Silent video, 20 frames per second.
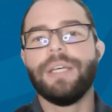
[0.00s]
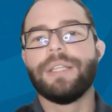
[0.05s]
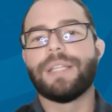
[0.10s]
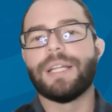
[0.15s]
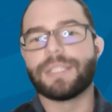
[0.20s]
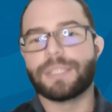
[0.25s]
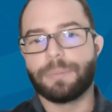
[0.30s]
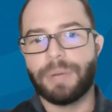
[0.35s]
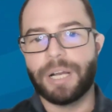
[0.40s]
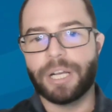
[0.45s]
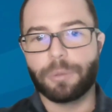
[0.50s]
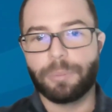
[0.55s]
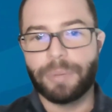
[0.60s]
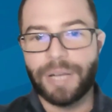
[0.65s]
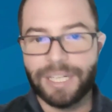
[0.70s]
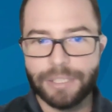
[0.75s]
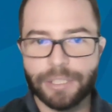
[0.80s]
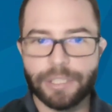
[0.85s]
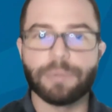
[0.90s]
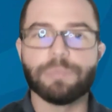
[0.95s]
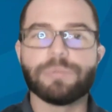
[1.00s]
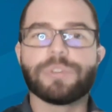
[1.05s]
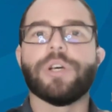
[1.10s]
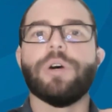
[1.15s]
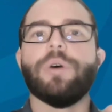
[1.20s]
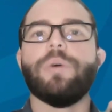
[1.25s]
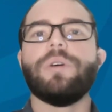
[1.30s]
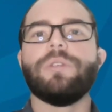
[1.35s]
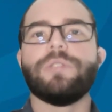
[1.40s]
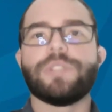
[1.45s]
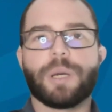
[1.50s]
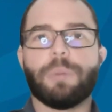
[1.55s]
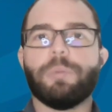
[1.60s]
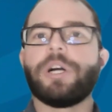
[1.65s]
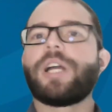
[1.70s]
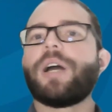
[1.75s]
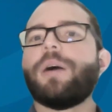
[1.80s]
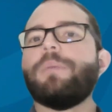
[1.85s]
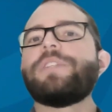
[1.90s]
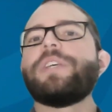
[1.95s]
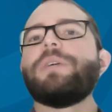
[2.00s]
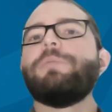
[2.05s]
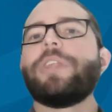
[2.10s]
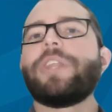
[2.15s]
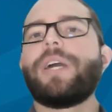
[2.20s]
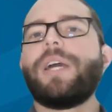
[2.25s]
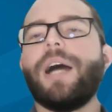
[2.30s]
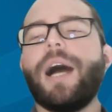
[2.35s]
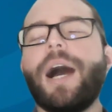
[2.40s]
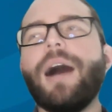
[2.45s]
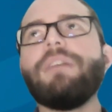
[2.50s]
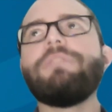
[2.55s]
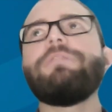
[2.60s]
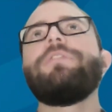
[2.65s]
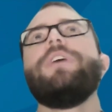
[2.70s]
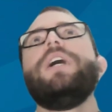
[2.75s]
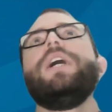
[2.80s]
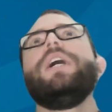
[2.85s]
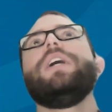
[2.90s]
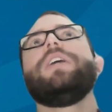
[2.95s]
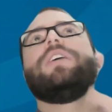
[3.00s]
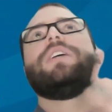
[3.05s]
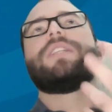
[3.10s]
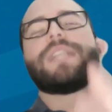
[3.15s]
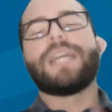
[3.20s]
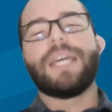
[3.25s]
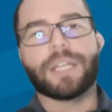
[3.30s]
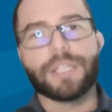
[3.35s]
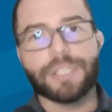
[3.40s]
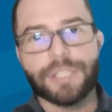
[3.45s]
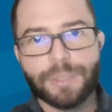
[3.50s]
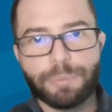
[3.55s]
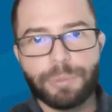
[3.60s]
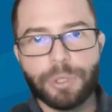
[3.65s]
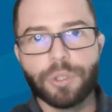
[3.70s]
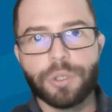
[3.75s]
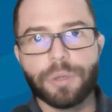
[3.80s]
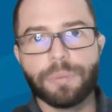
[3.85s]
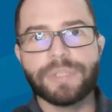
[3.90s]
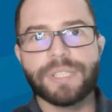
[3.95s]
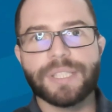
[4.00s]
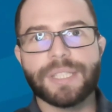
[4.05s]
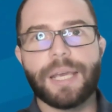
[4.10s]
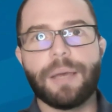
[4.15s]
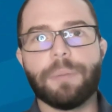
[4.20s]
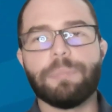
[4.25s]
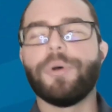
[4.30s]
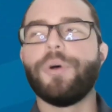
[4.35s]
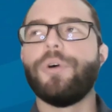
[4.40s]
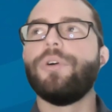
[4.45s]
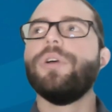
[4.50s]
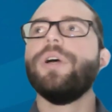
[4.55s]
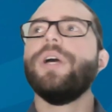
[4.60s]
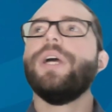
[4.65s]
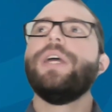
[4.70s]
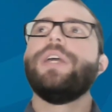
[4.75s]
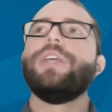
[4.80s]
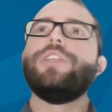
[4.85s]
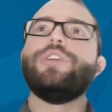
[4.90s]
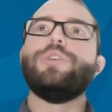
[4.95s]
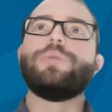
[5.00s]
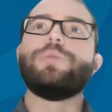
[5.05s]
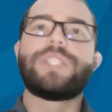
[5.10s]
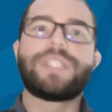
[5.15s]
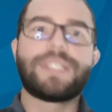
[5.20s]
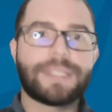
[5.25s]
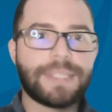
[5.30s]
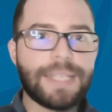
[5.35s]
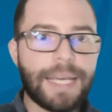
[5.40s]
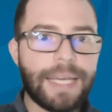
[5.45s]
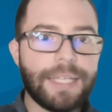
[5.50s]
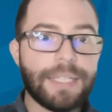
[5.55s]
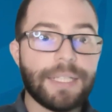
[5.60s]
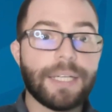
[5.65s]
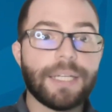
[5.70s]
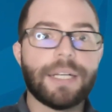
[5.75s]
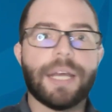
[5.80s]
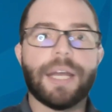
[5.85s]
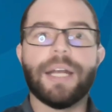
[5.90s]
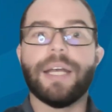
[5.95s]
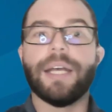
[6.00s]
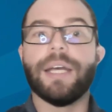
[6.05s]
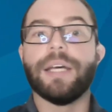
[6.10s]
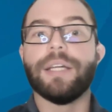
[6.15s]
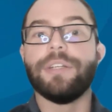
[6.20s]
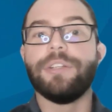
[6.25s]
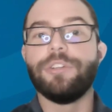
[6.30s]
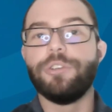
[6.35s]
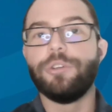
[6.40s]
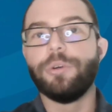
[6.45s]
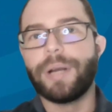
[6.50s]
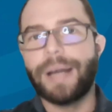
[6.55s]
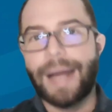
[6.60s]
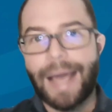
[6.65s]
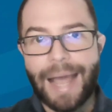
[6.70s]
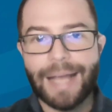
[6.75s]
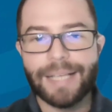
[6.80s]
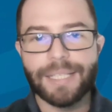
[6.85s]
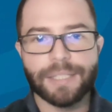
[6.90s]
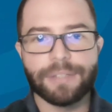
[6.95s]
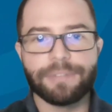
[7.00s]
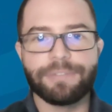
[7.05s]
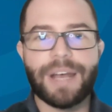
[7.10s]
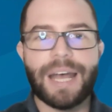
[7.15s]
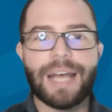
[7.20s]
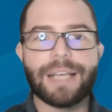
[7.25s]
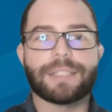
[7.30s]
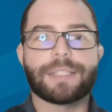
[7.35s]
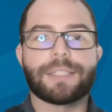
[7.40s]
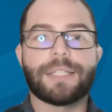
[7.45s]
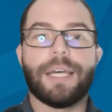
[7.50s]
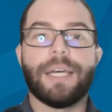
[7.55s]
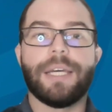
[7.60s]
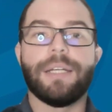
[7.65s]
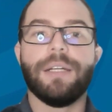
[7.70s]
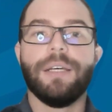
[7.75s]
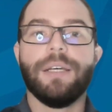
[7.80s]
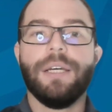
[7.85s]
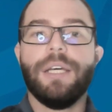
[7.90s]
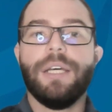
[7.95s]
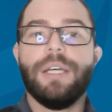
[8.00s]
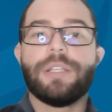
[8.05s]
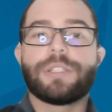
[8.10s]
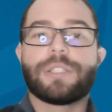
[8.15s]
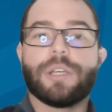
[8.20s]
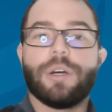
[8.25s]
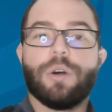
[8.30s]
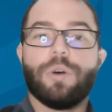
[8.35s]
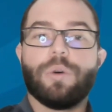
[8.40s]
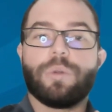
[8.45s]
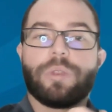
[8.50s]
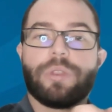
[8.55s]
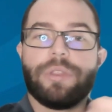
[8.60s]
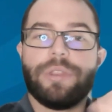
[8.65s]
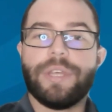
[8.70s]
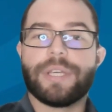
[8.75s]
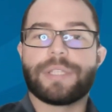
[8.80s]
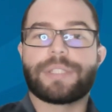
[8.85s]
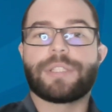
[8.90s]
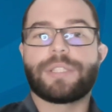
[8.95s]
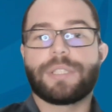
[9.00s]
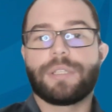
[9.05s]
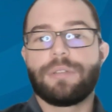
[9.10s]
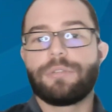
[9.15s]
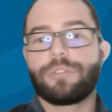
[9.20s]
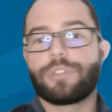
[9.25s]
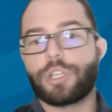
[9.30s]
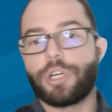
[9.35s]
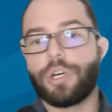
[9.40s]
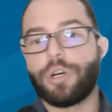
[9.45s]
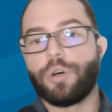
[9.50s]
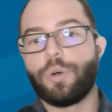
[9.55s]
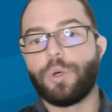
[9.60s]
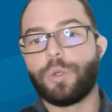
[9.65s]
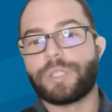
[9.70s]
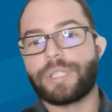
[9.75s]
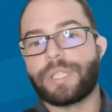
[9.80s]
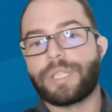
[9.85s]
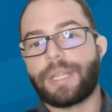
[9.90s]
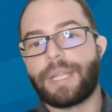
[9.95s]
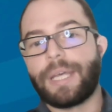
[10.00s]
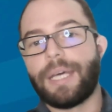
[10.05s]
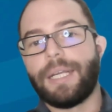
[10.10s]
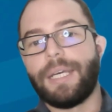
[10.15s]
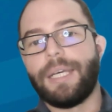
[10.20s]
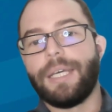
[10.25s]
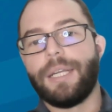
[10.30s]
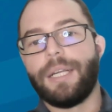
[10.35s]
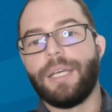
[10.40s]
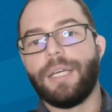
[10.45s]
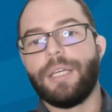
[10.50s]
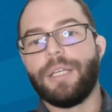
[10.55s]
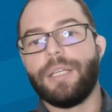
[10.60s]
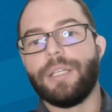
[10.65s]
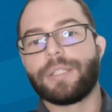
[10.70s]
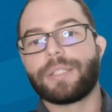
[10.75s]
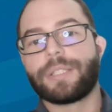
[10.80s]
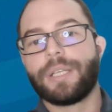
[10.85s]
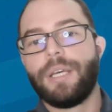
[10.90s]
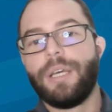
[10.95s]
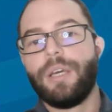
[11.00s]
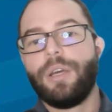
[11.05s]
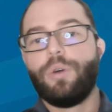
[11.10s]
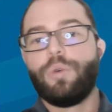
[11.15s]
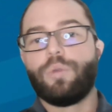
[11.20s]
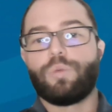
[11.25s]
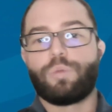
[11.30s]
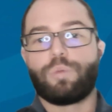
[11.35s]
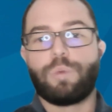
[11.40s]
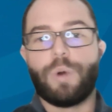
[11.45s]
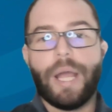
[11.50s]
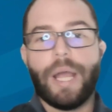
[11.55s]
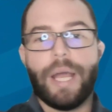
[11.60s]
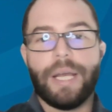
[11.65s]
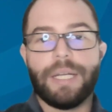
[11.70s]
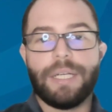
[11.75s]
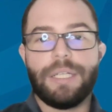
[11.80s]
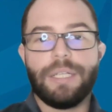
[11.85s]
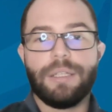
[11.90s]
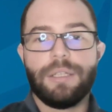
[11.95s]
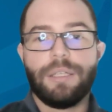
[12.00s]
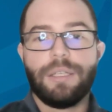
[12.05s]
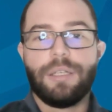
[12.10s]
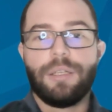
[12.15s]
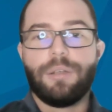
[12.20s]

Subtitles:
that's a mycobacterium. So someone comes in with a cough, you take a sputum sample, you stain it, and you do an acid-fast stain. So this shows that it is red,